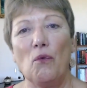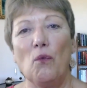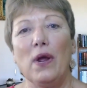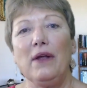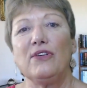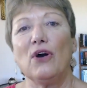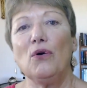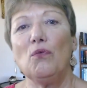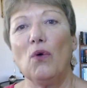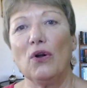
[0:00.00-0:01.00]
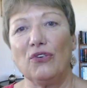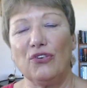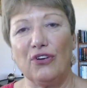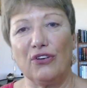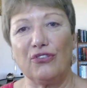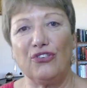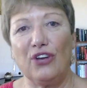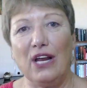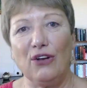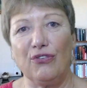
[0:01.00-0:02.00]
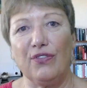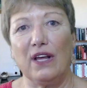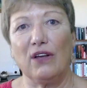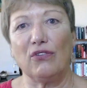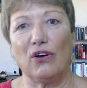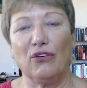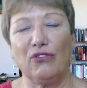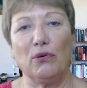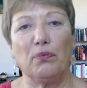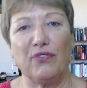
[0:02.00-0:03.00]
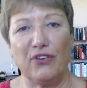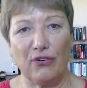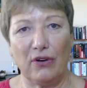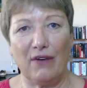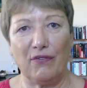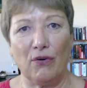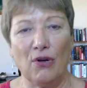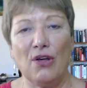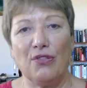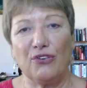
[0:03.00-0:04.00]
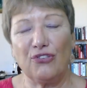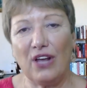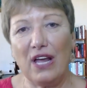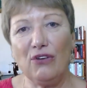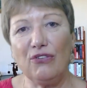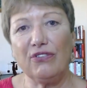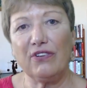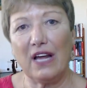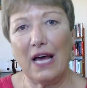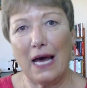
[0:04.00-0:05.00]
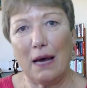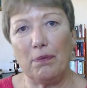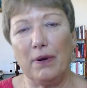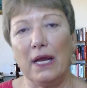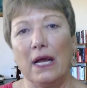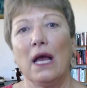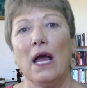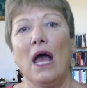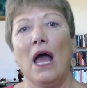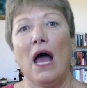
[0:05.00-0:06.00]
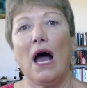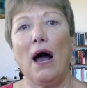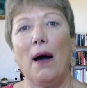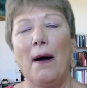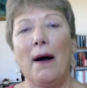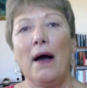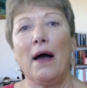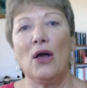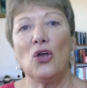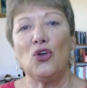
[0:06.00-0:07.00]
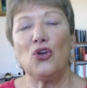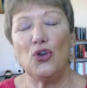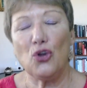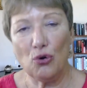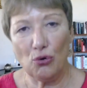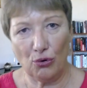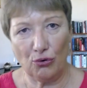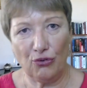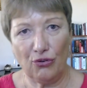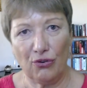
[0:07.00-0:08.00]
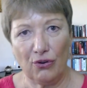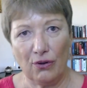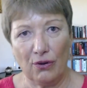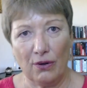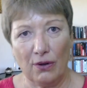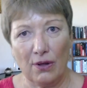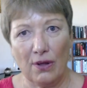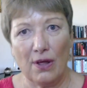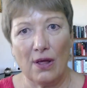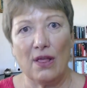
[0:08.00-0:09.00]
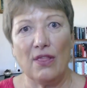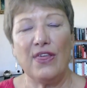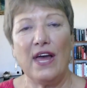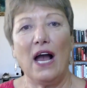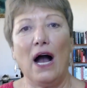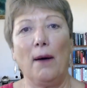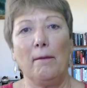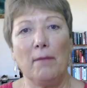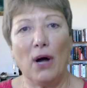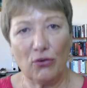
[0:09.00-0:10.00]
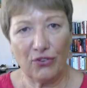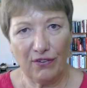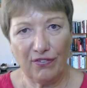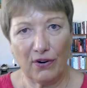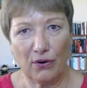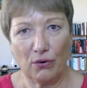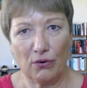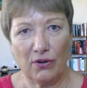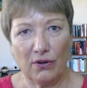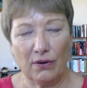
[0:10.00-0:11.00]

we don't want to just change things on a superficial level. The changes that are happening are huge, they are multifold.